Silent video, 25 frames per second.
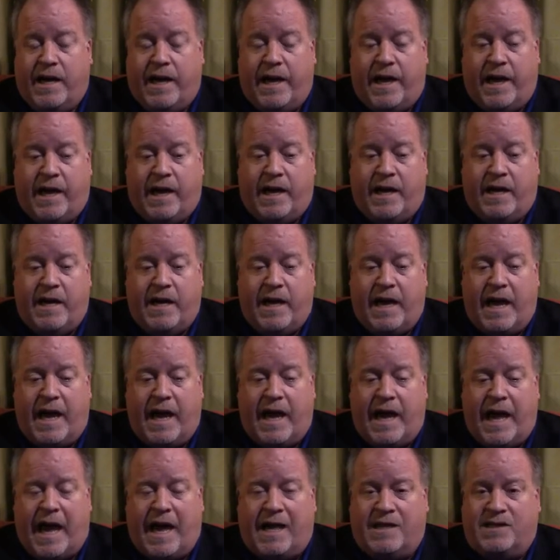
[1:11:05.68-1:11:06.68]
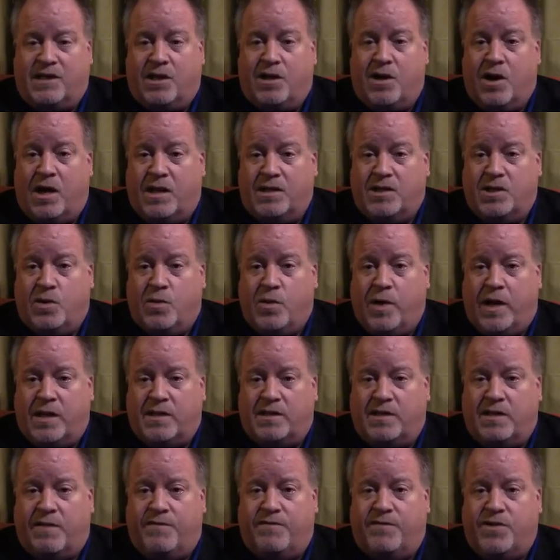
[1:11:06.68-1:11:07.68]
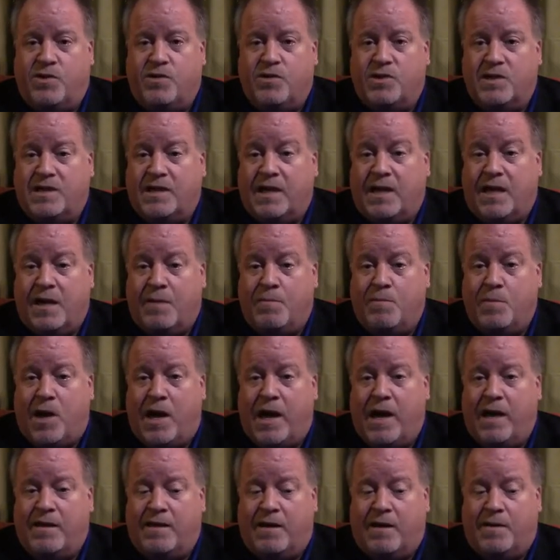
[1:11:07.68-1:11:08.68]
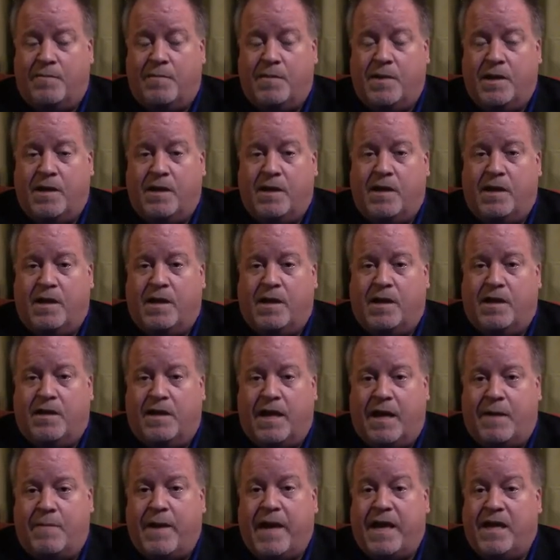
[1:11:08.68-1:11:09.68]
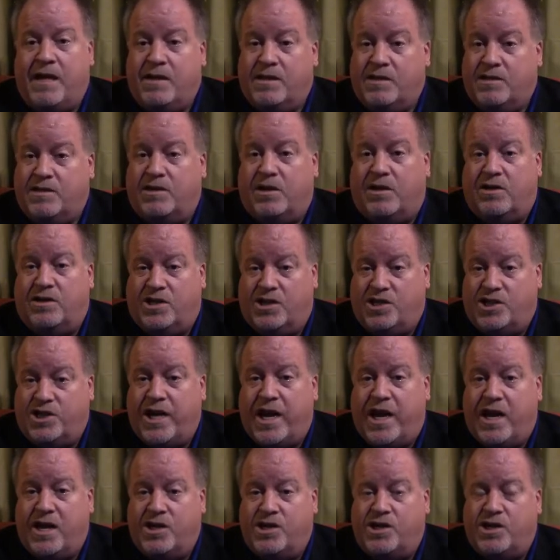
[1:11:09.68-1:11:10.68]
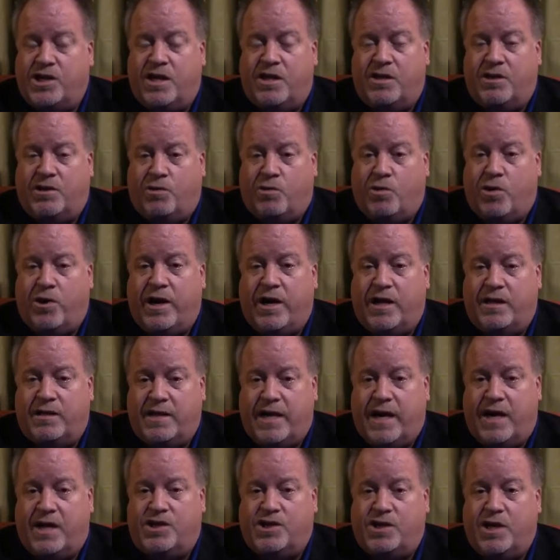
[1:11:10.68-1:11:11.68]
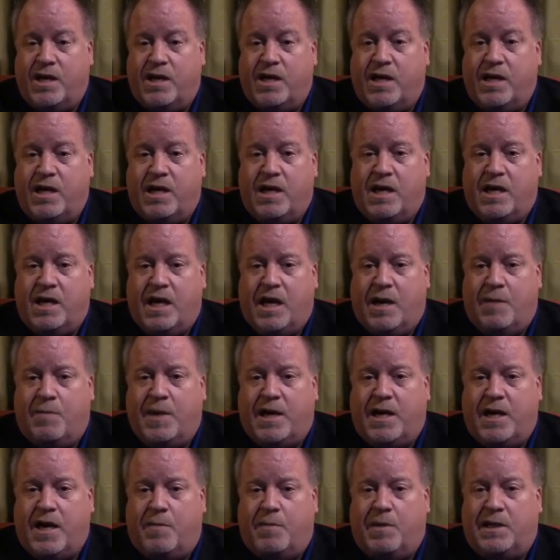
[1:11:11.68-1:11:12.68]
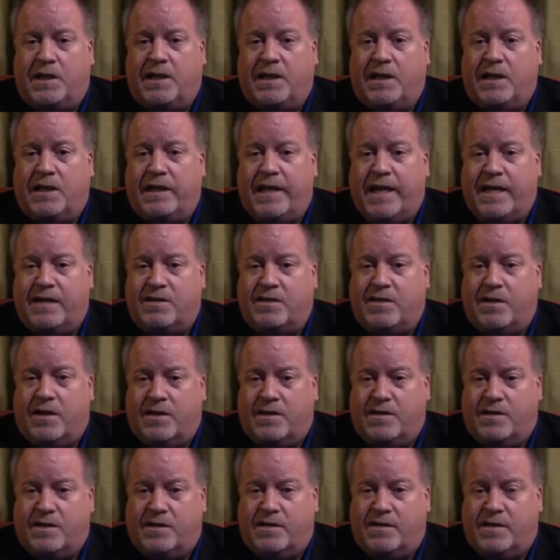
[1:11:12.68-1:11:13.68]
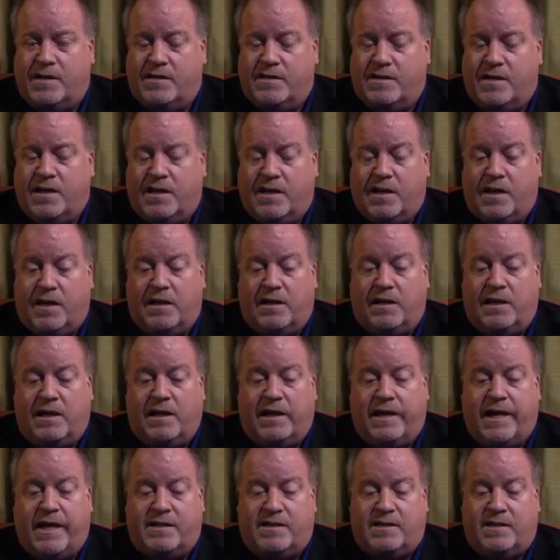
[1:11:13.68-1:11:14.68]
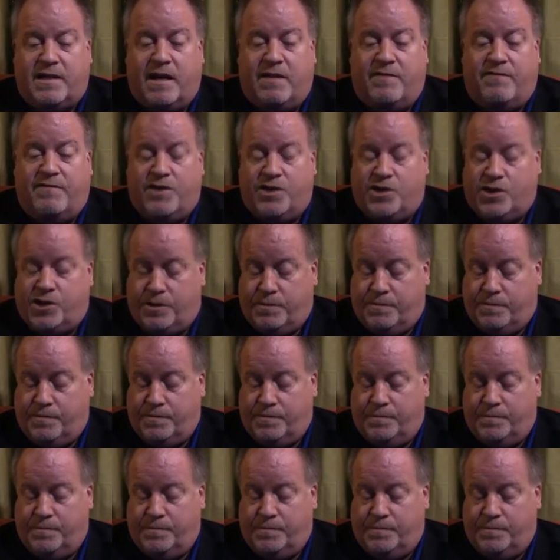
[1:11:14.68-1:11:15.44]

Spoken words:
And as a consequence of you sticking by them, they may start to change in their orientation and become a little less narcissistic and a little less selfish.